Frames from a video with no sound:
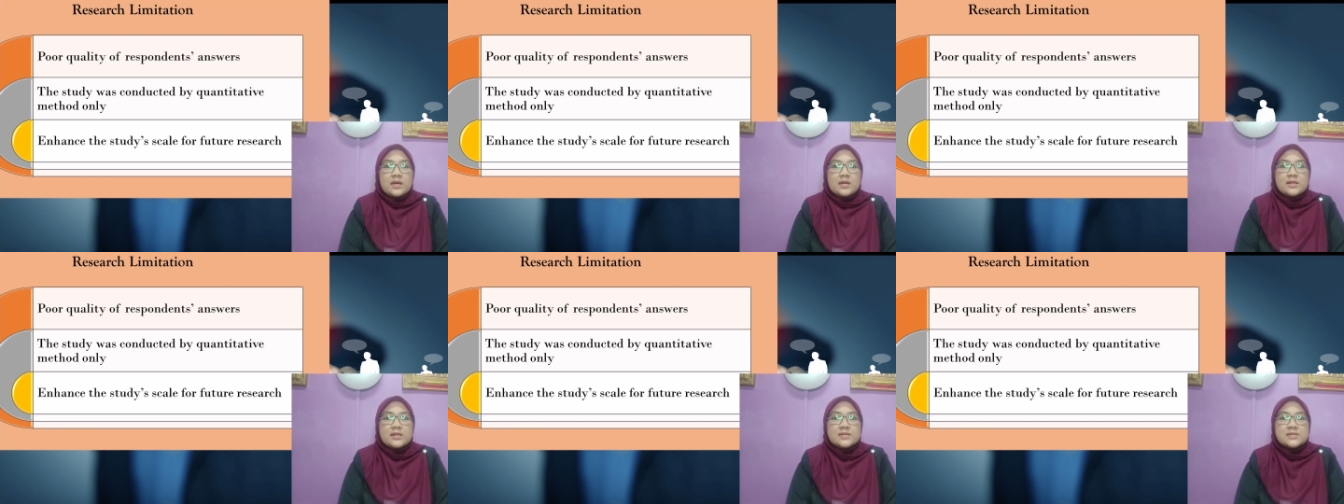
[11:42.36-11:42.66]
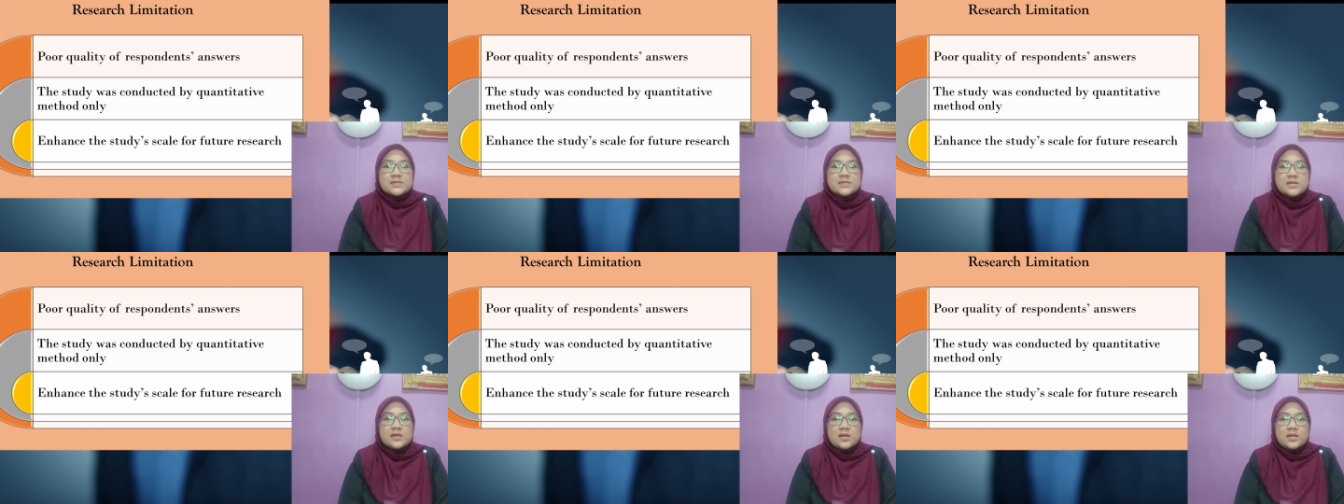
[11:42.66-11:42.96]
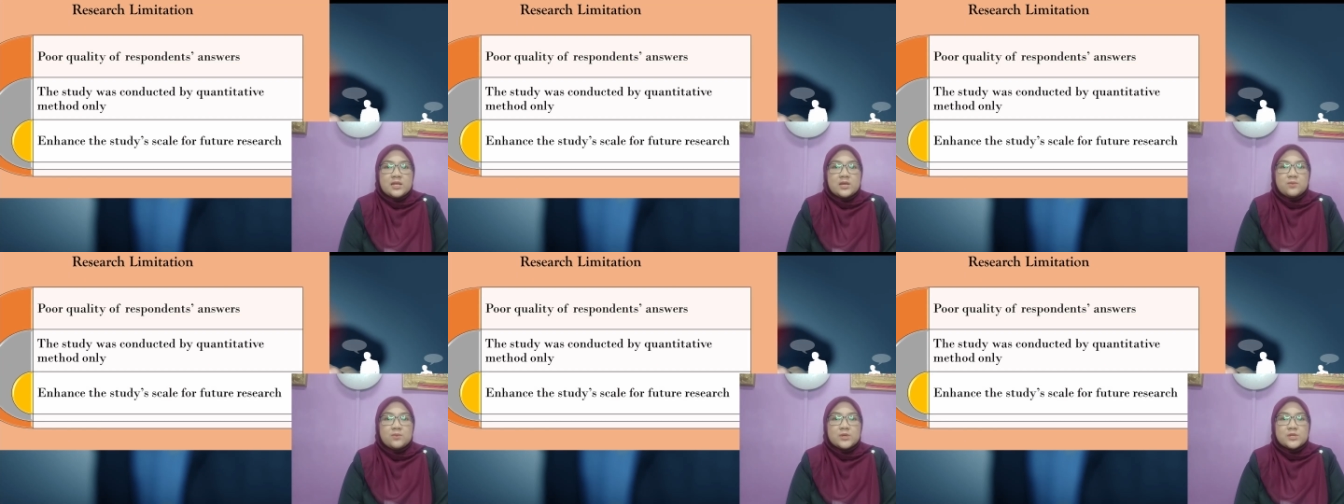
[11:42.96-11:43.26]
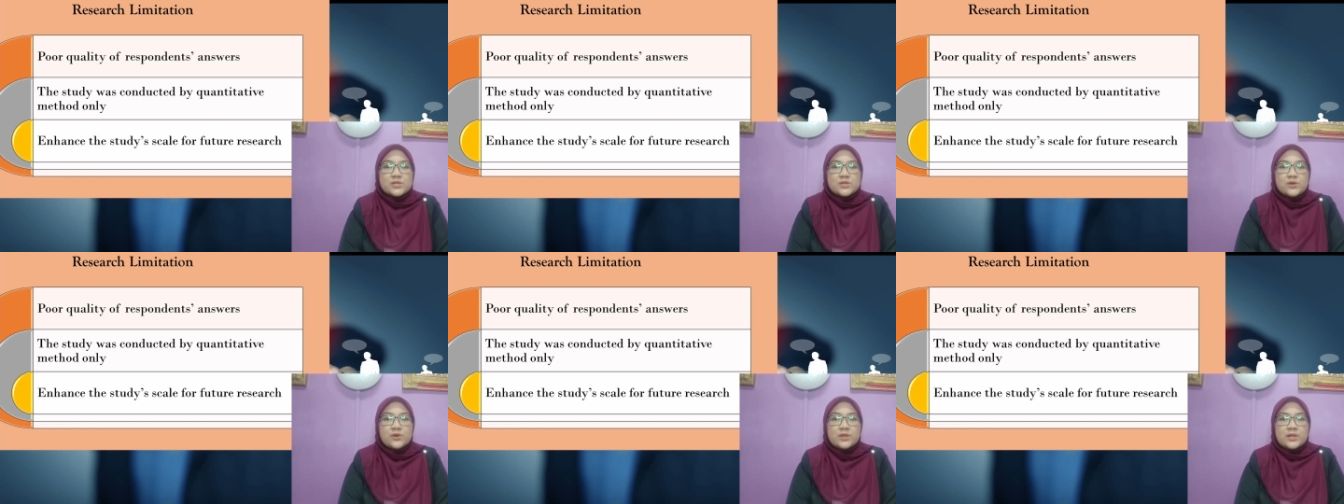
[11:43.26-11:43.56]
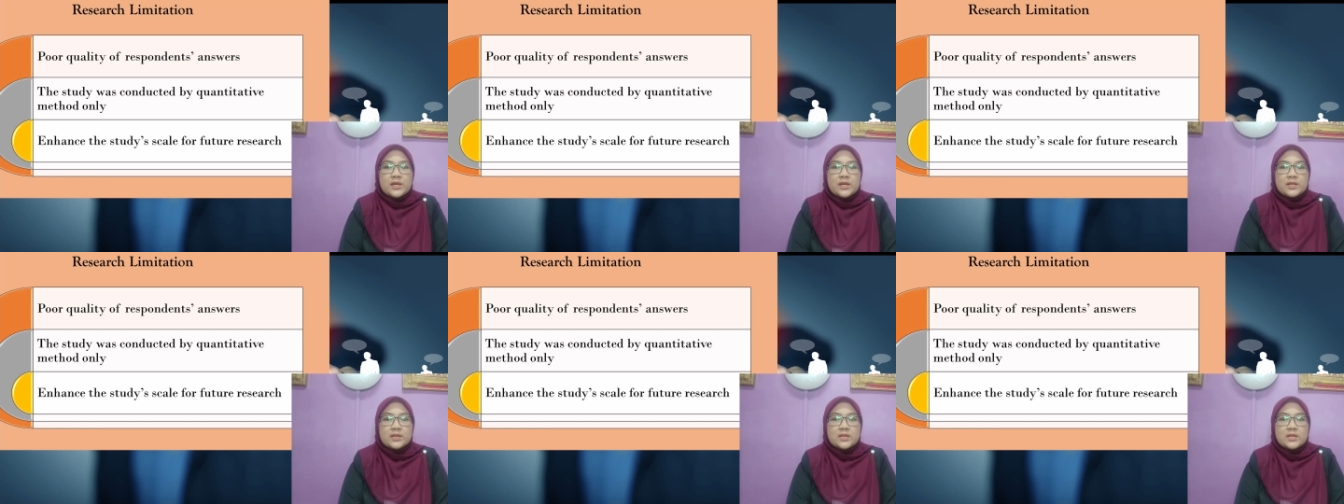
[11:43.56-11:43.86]
the study was
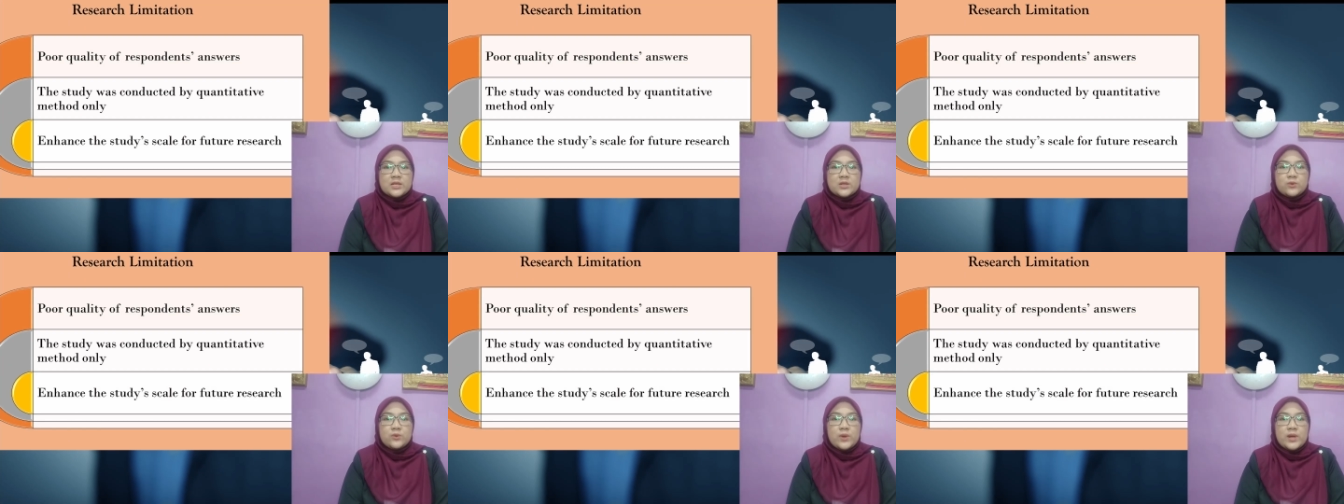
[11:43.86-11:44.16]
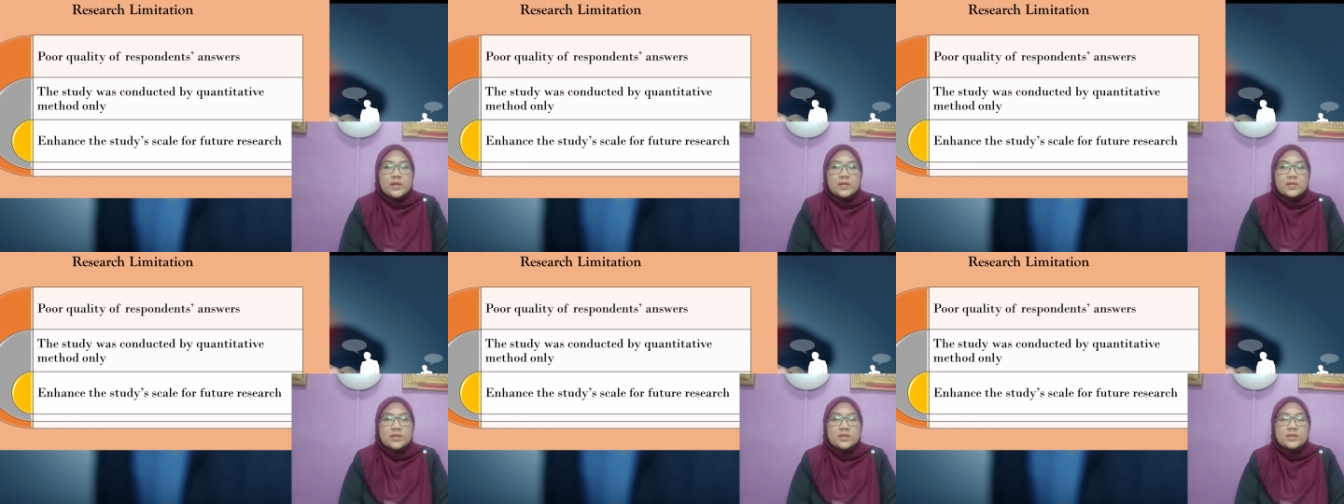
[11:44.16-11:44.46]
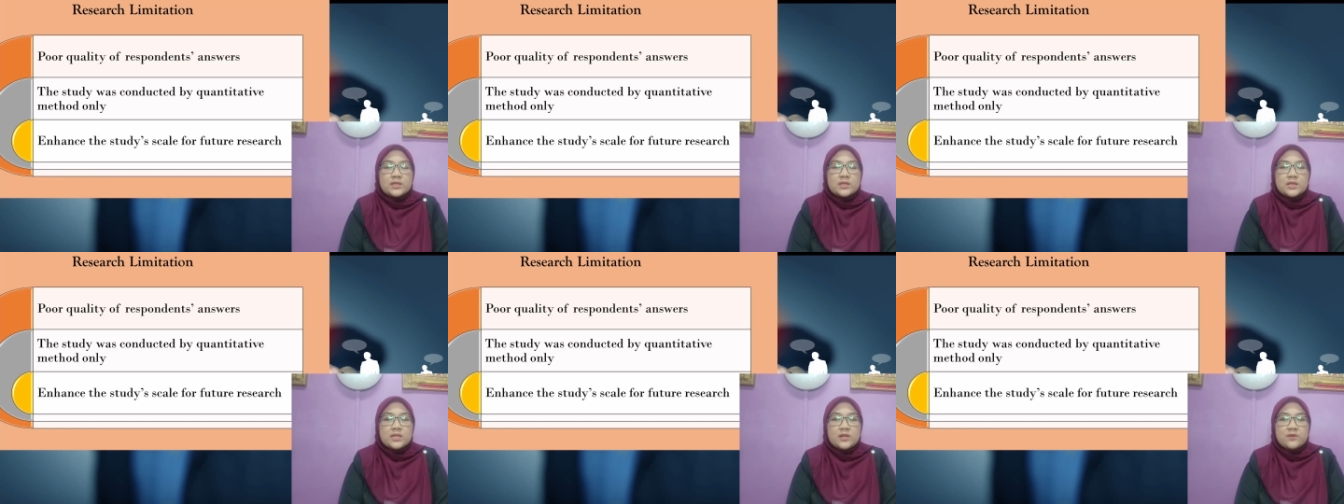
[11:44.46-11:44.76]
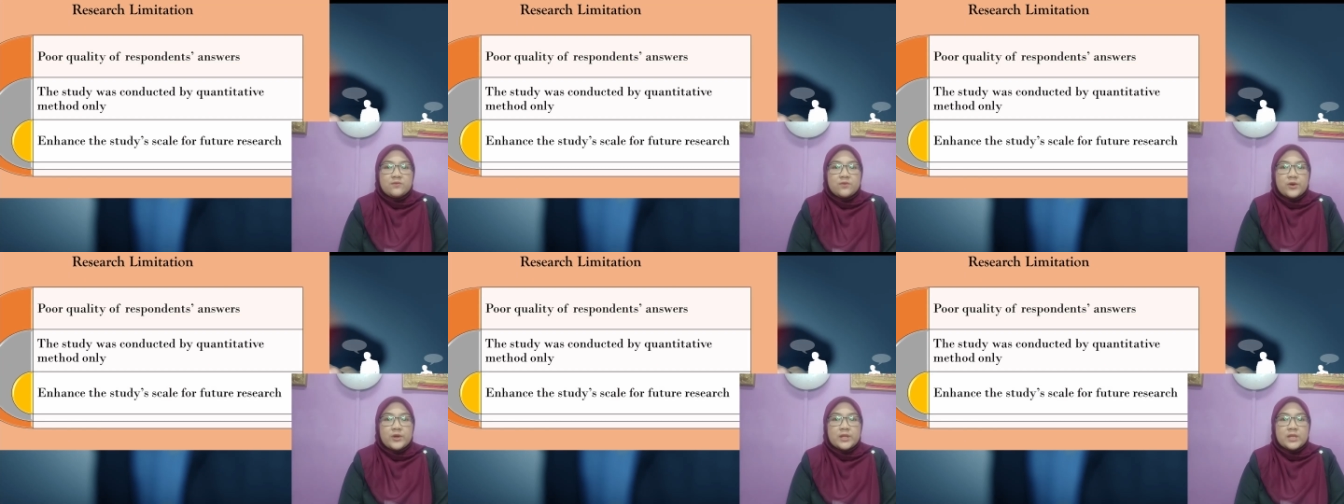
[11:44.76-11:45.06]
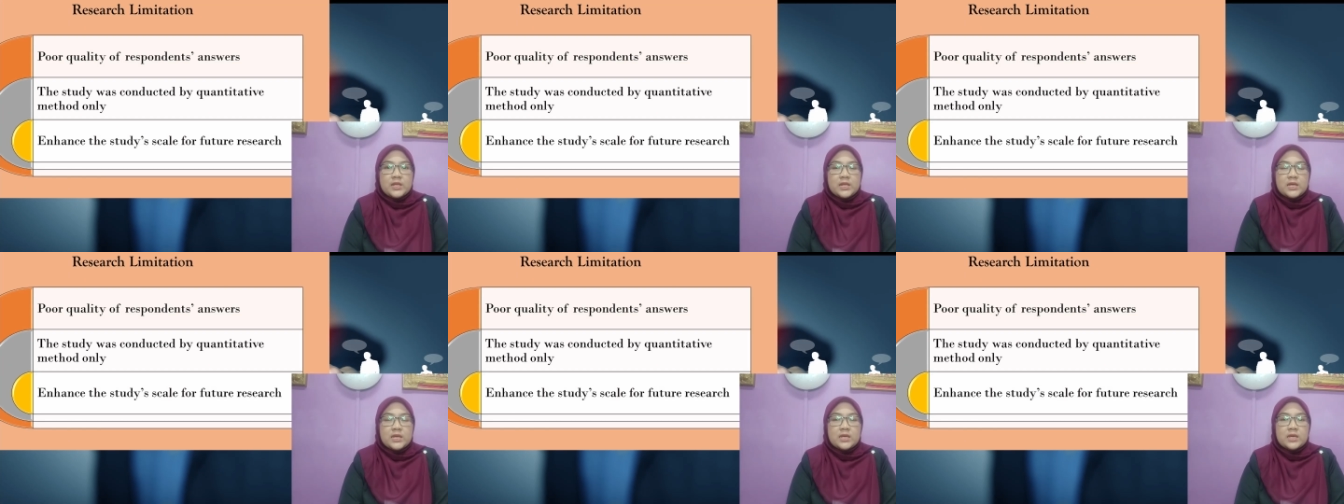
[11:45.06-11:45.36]
conducted quantitative
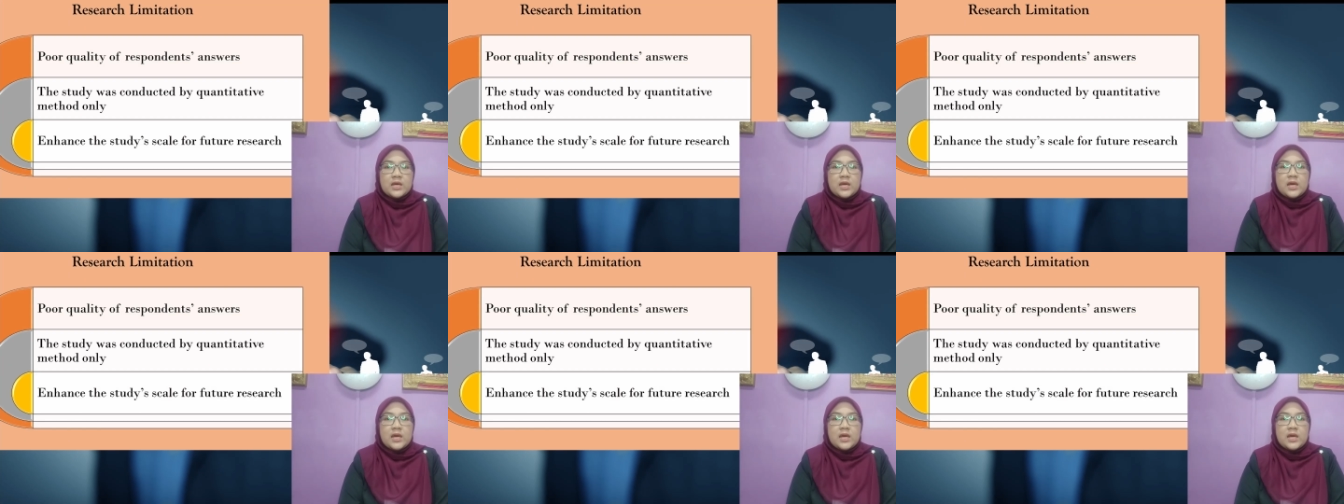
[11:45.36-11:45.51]
only.